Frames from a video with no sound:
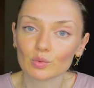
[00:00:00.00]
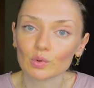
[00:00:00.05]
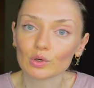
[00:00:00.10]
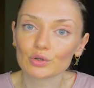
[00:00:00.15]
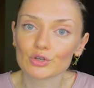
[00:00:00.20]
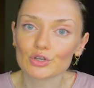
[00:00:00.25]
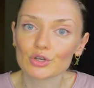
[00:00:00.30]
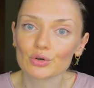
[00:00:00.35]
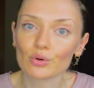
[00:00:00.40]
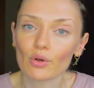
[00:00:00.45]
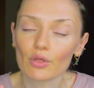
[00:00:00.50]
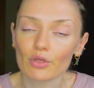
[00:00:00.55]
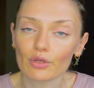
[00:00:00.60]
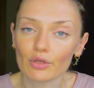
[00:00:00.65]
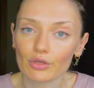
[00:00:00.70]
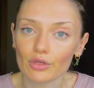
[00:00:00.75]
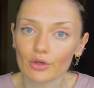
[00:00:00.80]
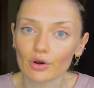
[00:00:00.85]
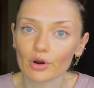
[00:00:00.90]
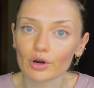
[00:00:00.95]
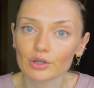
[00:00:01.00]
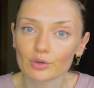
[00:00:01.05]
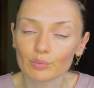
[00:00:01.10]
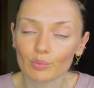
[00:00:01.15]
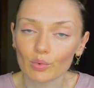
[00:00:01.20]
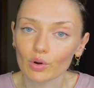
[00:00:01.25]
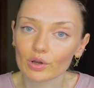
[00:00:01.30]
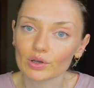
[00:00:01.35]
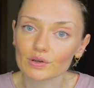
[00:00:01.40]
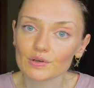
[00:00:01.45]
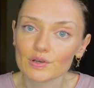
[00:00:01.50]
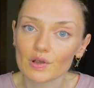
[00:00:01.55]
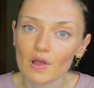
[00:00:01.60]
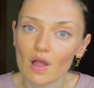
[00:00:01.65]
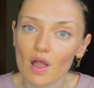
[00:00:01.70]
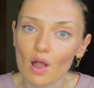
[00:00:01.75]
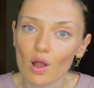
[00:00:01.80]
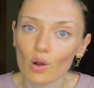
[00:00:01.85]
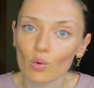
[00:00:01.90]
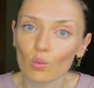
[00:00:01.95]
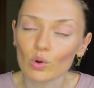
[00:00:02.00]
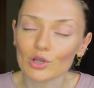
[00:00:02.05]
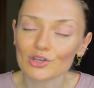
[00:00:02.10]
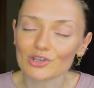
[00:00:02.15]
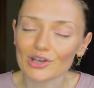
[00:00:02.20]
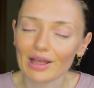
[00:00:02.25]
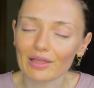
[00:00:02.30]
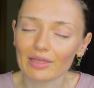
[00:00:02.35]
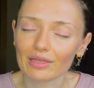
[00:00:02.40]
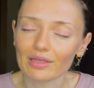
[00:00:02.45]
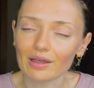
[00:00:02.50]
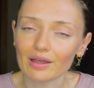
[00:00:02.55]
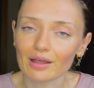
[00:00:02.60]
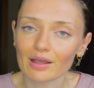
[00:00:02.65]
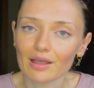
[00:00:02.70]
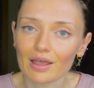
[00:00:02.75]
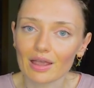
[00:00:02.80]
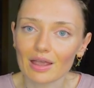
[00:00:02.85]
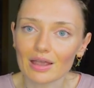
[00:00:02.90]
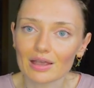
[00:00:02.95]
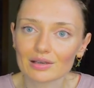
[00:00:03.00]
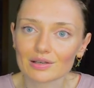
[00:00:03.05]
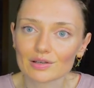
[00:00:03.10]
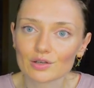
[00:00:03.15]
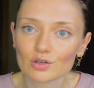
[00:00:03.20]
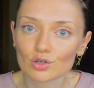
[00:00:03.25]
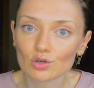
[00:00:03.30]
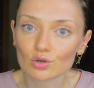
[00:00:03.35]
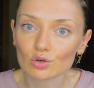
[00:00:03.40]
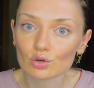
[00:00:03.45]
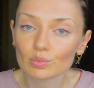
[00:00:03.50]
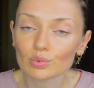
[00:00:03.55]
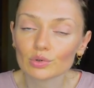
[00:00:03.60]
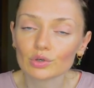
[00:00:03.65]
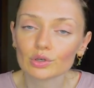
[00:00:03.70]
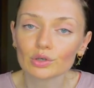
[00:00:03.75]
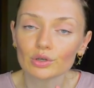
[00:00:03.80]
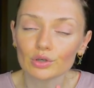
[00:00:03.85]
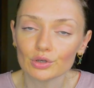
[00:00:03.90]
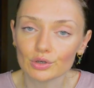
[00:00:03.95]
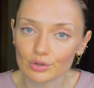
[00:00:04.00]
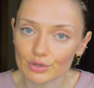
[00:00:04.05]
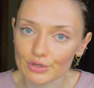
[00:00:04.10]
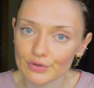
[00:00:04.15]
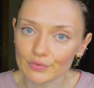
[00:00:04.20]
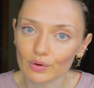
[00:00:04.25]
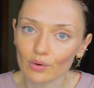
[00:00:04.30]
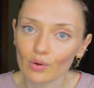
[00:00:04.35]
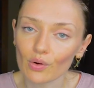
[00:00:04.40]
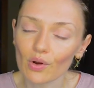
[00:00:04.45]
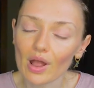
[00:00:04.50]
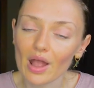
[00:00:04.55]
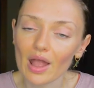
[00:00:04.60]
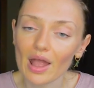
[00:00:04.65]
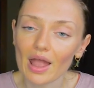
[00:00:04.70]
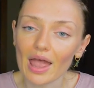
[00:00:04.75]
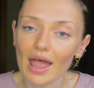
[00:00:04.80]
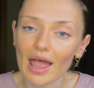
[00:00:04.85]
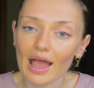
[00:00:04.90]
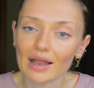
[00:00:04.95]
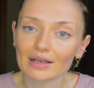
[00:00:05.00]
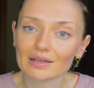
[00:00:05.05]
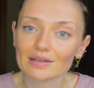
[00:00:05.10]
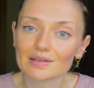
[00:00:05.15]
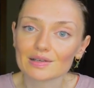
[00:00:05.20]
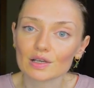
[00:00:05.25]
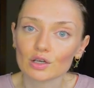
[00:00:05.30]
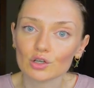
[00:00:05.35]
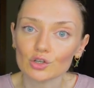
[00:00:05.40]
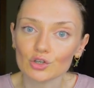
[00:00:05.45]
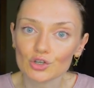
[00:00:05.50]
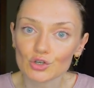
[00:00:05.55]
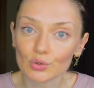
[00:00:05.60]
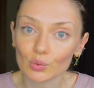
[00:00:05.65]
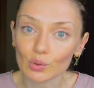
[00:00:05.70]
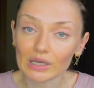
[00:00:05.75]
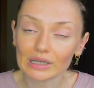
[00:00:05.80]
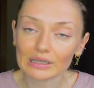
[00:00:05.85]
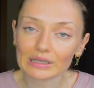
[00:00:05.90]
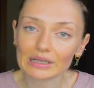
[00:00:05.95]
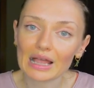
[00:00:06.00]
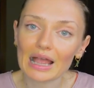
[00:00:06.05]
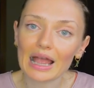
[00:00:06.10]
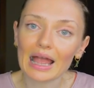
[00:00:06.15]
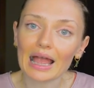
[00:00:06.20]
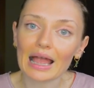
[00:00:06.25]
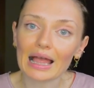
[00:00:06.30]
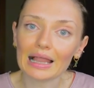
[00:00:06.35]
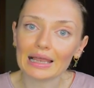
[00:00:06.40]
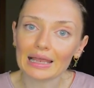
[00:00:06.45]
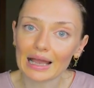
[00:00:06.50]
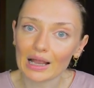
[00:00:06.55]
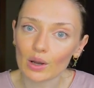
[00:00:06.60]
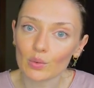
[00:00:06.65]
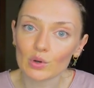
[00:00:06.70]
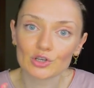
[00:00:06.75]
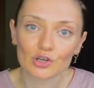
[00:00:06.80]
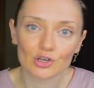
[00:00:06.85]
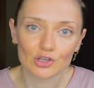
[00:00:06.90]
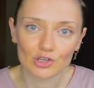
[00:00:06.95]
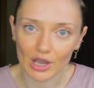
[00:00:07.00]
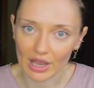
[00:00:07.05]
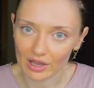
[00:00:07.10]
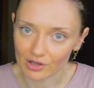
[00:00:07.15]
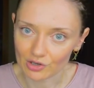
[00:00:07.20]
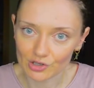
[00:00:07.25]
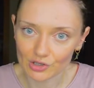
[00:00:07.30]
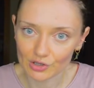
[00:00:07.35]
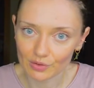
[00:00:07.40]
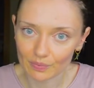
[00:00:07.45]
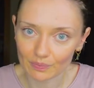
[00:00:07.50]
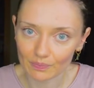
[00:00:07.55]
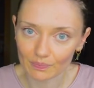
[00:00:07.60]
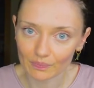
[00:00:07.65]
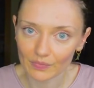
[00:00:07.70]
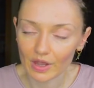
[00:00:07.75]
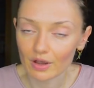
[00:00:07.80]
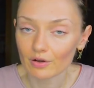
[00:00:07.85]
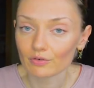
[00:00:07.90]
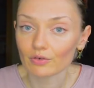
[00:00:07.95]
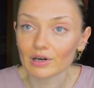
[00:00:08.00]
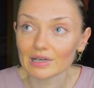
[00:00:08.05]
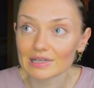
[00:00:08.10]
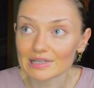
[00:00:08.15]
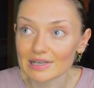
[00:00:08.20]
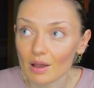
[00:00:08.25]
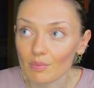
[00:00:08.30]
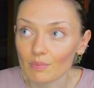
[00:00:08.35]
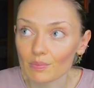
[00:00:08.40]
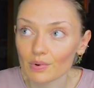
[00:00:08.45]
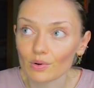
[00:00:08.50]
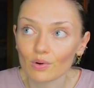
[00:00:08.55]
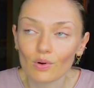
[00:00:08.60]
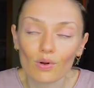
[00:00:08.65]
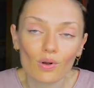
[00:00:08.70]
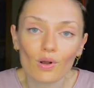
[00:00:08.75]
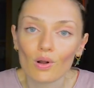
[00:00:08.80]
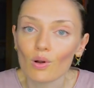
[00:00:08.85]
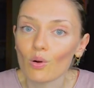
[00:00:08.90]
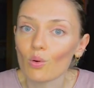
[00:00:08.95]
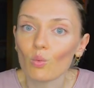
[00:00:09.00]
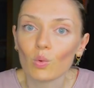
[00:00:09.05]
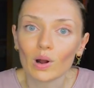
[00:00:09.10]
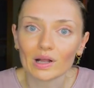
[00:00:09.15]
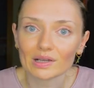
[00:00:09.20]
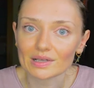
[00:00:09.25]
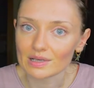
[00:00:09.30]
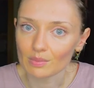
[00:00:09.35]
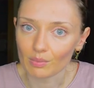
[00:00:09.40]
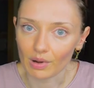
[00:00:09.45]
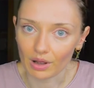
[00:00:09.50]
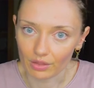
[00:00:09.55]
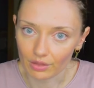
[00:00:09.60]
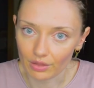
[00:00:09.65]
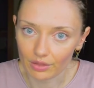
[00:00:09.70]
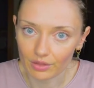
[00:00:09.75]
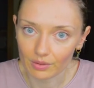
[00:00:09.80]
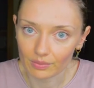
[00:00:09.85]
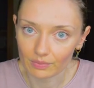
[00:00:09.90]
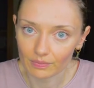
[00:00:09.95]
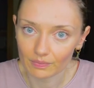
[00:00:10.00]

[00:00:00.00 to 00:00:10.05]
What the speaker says: move on to the third point, which I think is super useful, and it's doing a language exchange. For example, once a month.